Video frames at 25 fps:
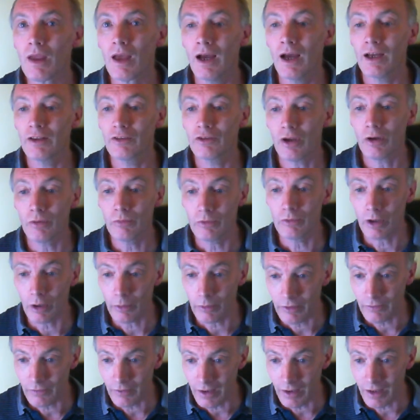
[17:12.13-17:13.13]
I don't
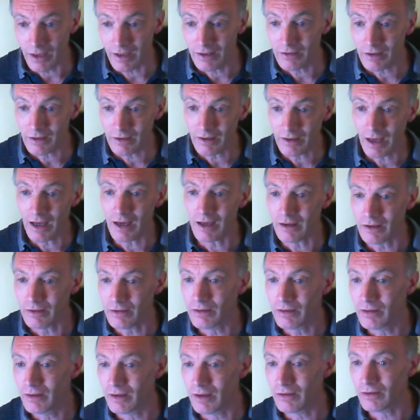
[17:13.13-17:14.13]
know here's
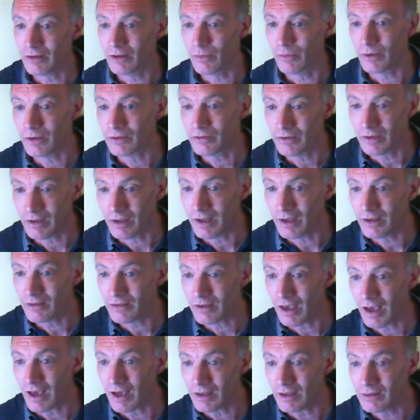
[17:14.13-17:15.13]
a question, is
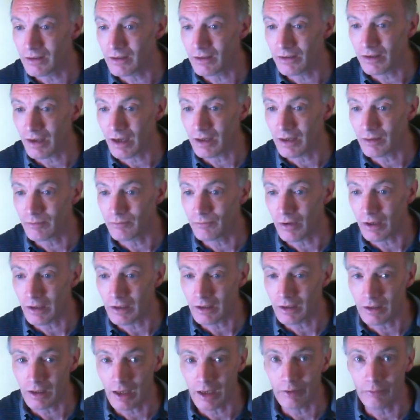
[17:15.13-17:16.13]
it at the Tennant
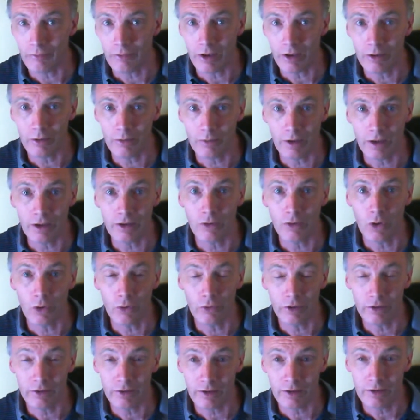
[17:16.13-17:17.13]
Valley Light Railway,
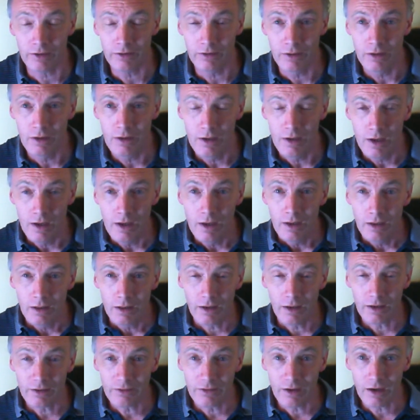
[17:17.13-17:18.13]
or is it,
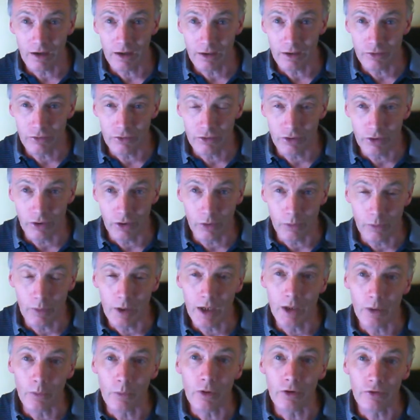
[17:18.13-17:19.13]
last I knew
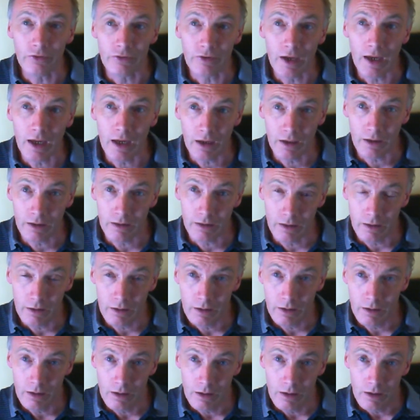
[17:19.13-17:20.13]
it was in
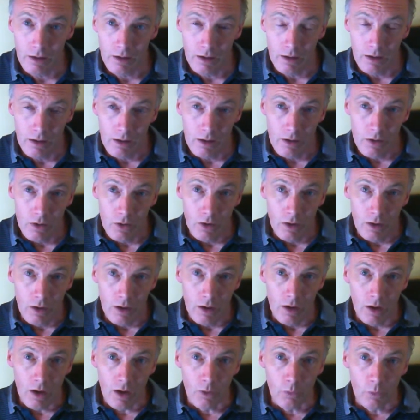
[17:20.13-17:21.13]

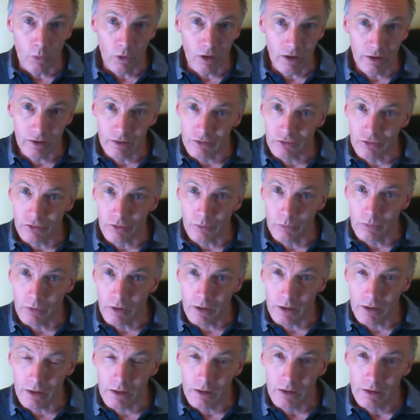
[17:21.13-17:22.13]
a work
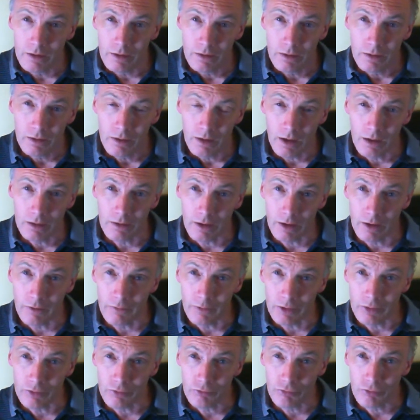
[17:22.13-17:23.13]
somewhere. I don't know
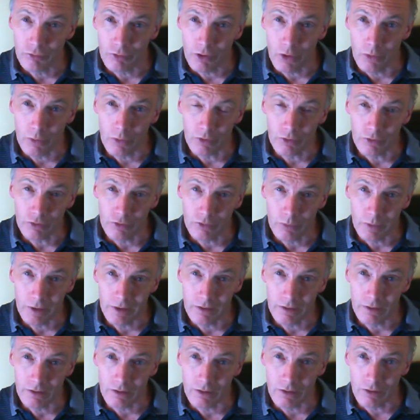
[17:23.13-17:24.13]
if it's Crewe or
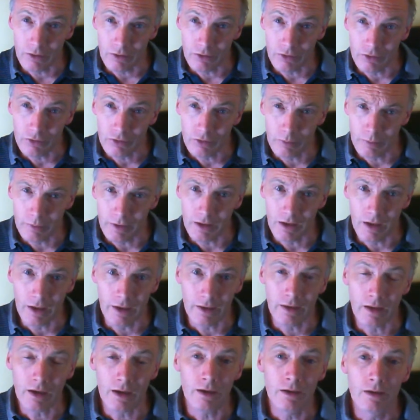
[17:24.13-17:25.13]
Swindon or something
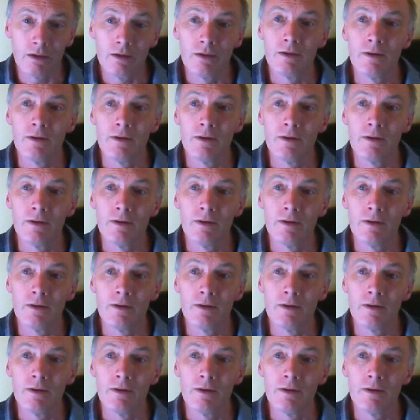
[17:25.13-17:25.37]
like that.